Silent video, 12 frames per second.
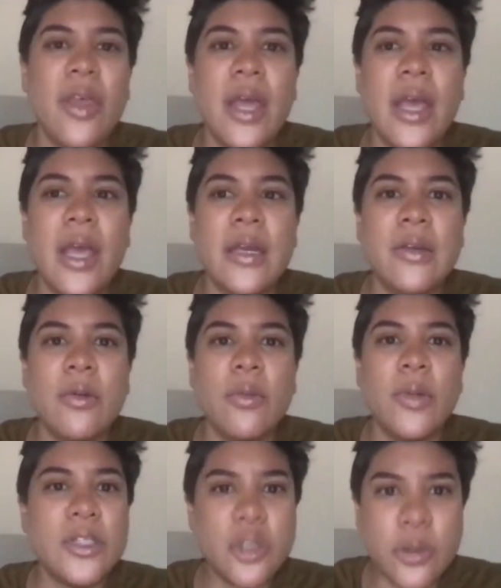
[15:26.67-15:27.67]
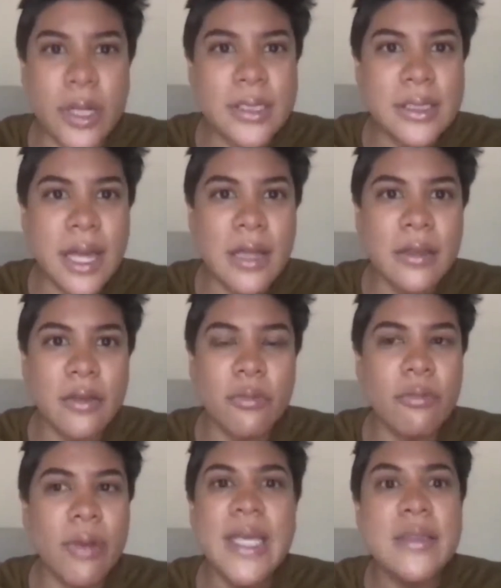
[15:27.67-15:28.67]
And we address that, the
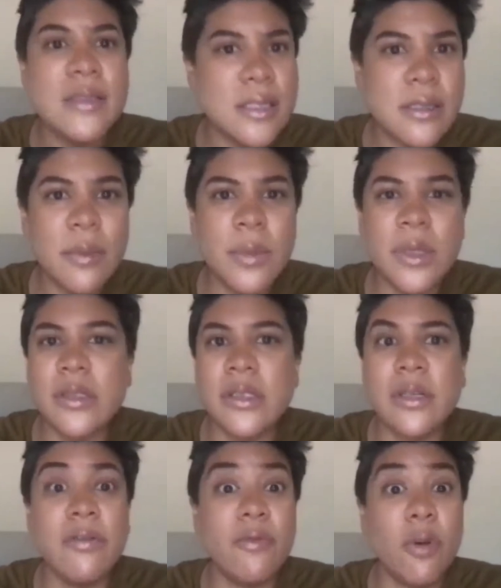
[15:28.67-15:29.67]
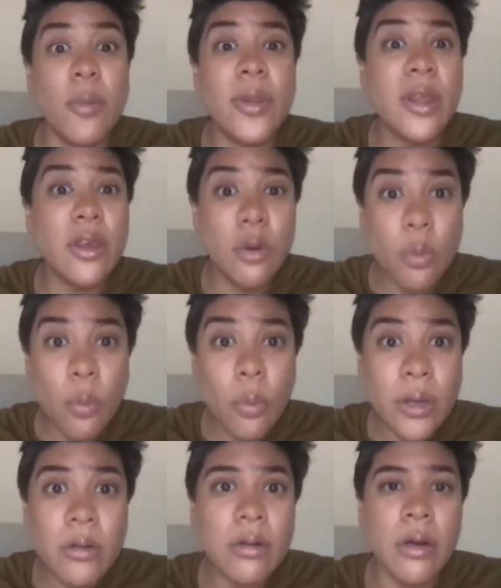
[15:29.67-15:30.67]
racism and the xenophobia that you
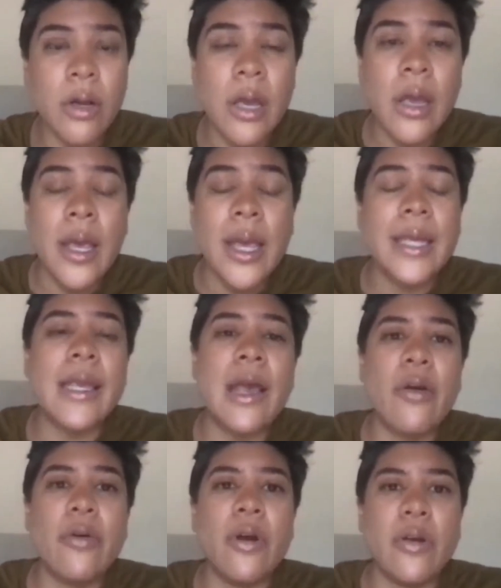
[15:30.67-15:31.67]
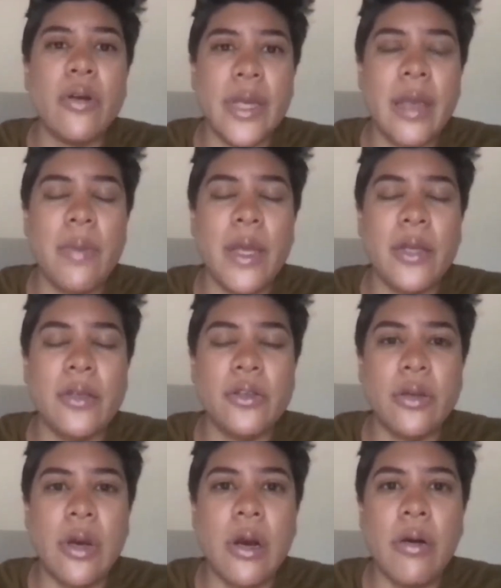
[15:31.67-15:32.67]
will encounter on the campaign
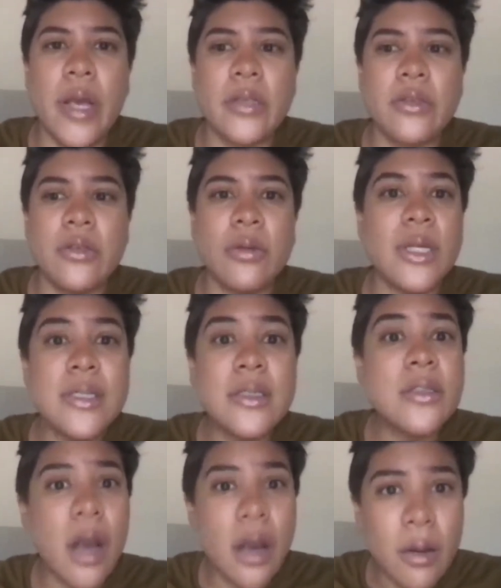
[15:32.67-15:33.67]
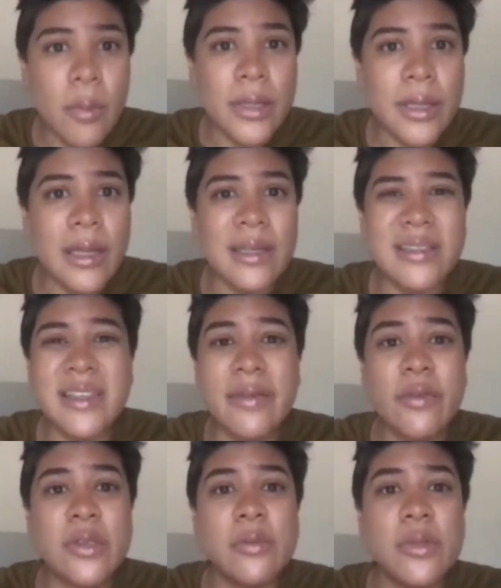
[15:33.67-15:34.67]
trail. And so let's talk about that. Let's give
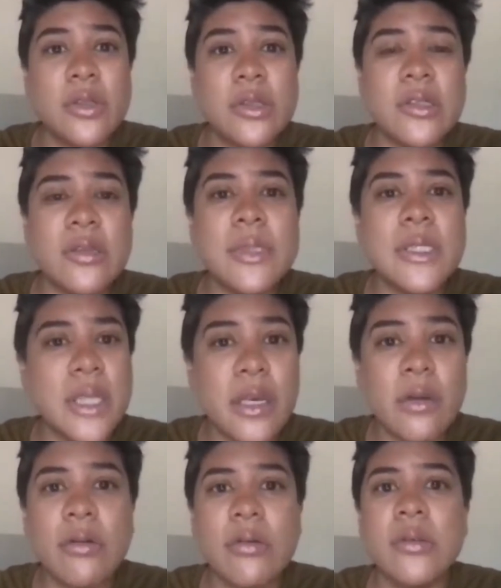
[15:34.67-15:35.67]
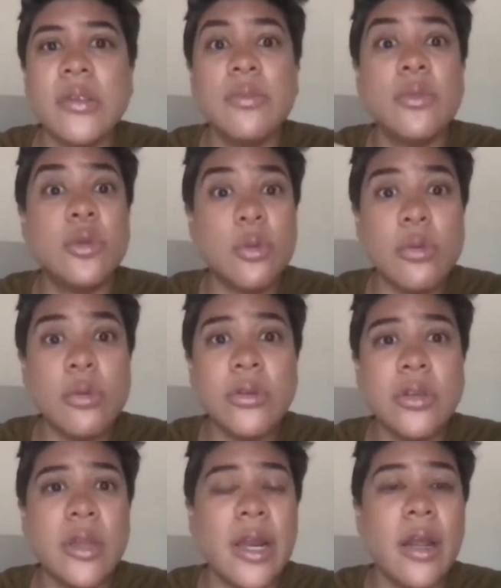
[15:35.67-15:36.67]
you some skills, some tools,
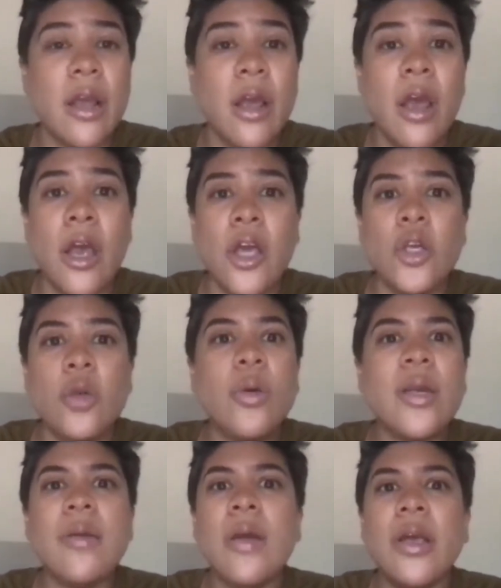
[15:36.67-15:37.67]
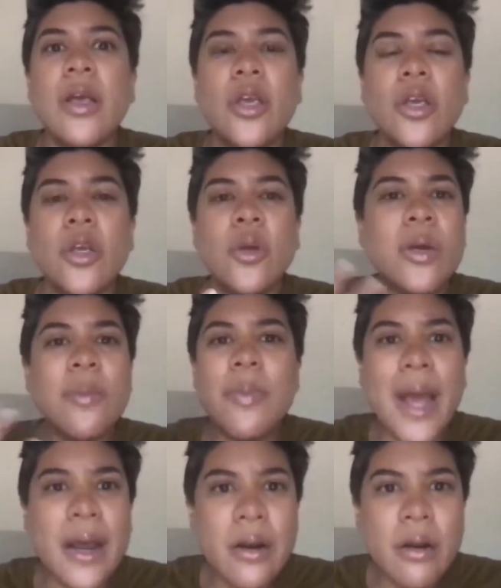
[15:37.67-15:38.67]
so that you can
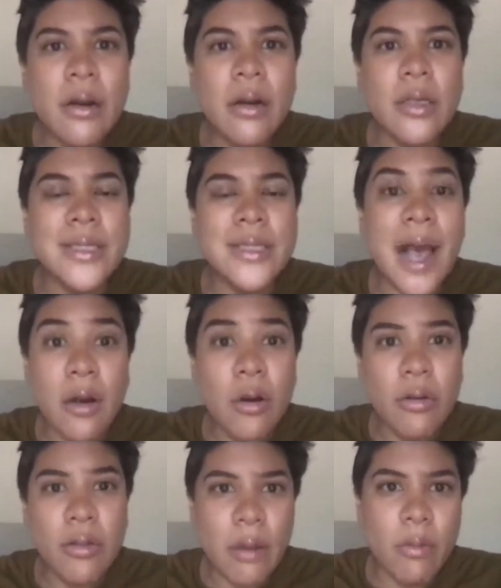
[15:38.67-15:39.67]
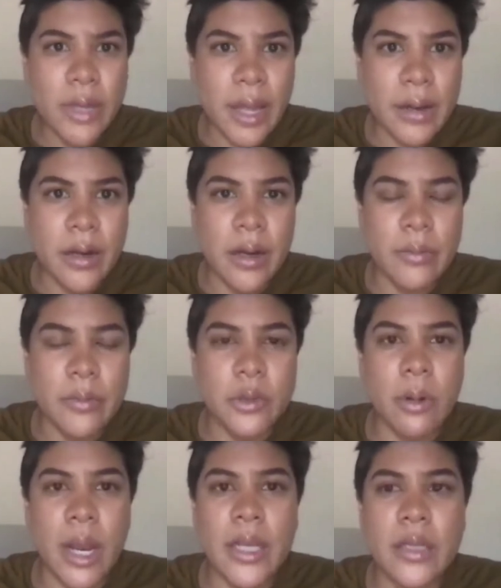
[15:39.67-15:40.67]
better tackle that when that comes,
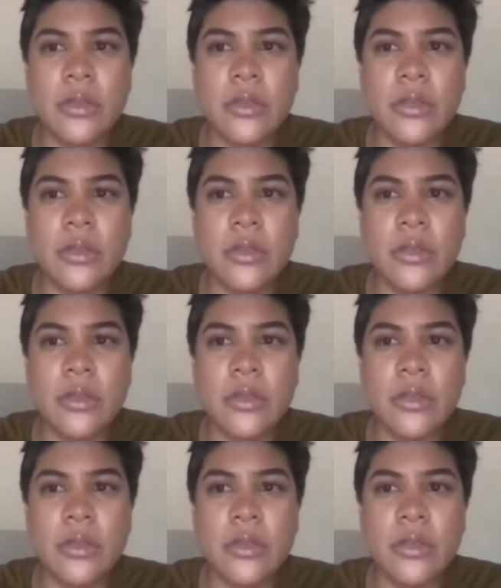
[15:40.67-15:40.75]
right?